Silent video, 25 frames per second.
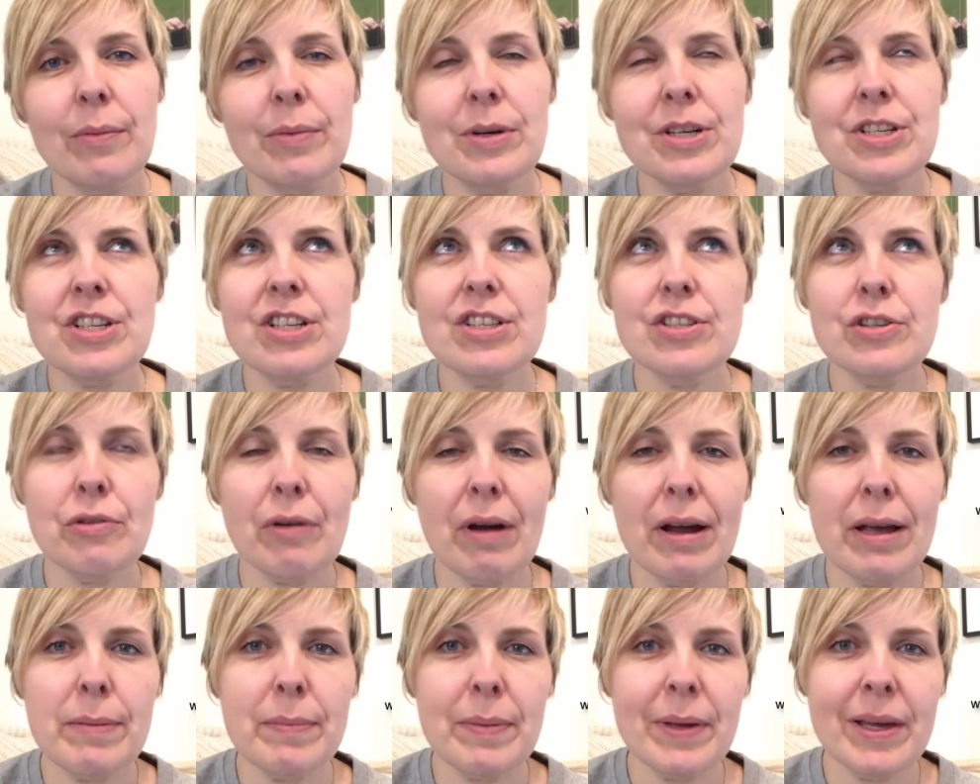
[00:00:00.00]
which is
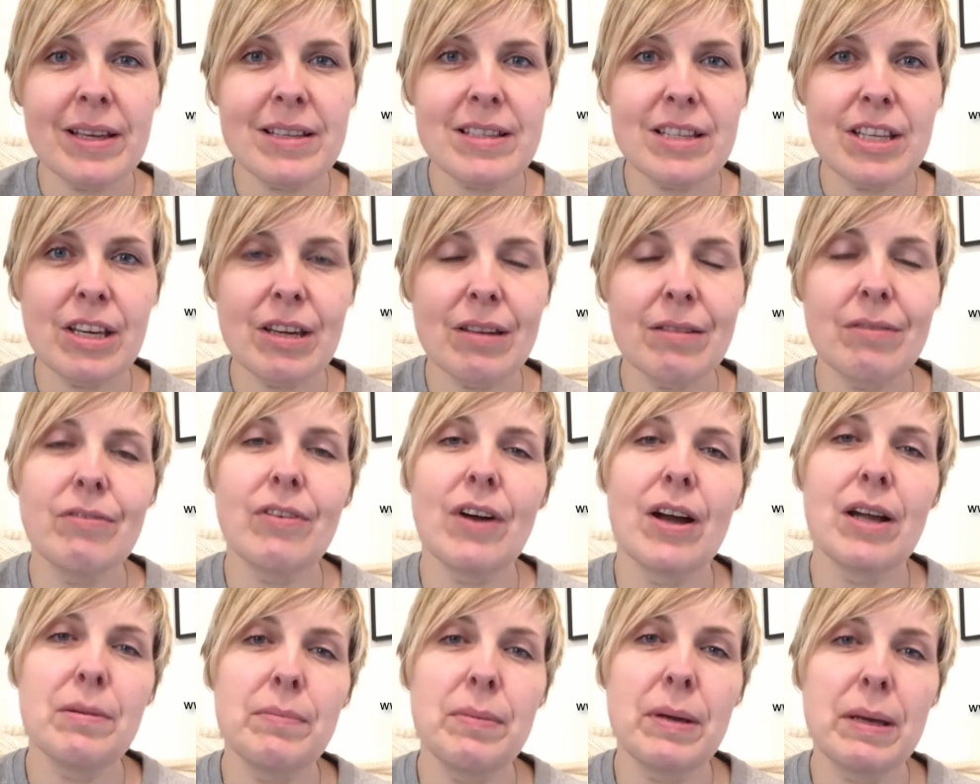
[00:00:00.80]
great because you can
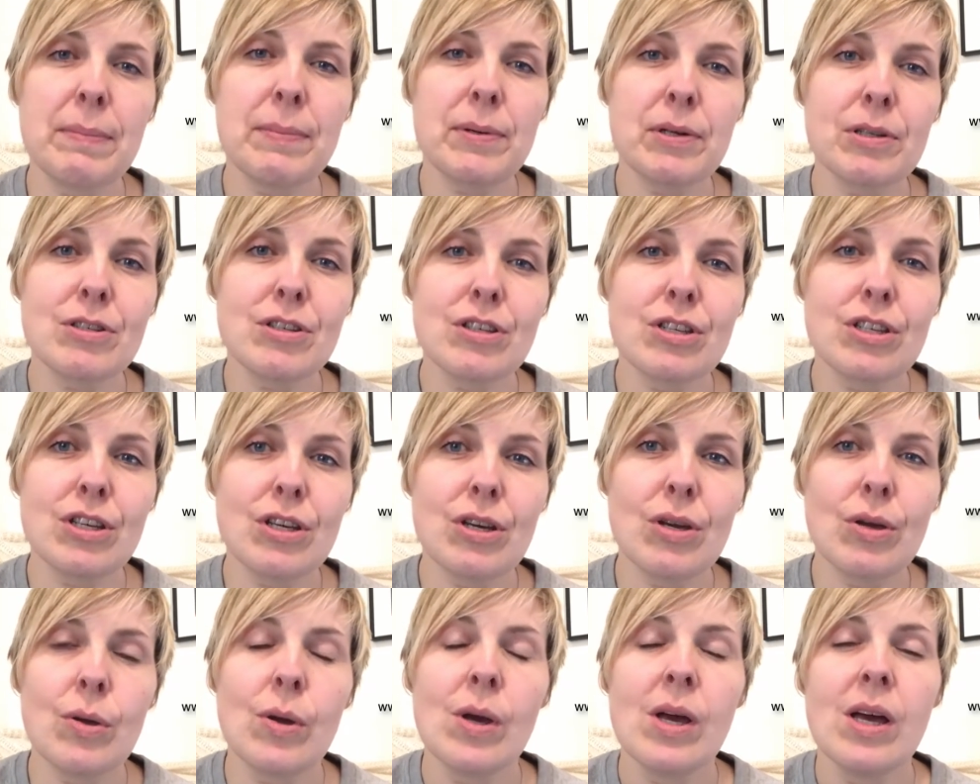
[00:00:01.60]
find people to
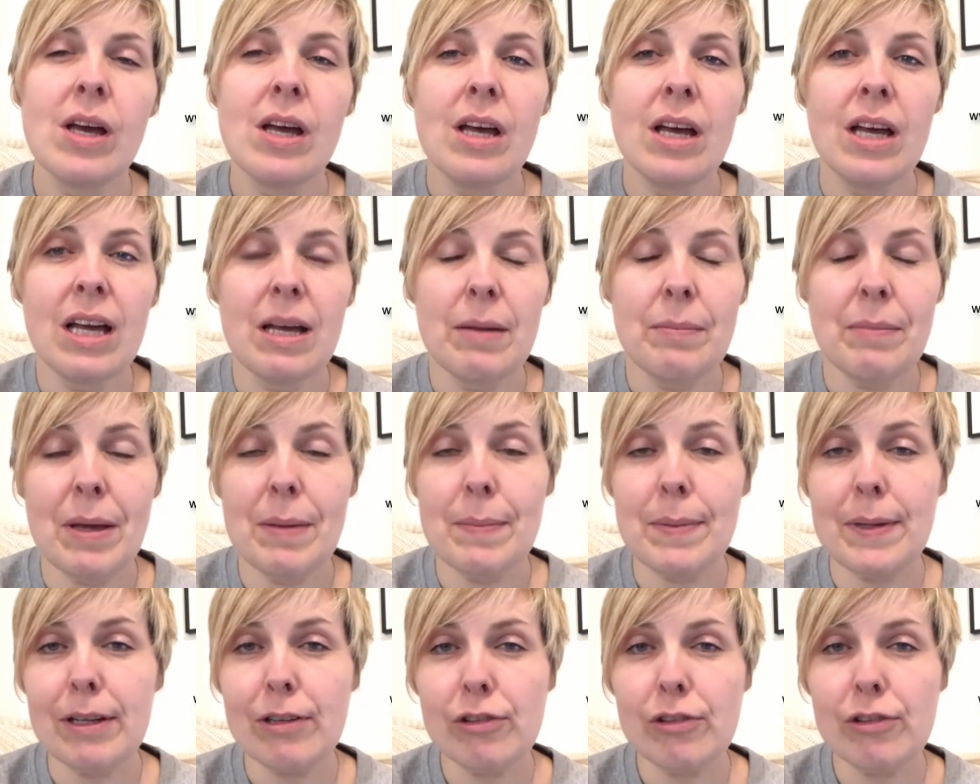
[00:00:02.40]
do maybe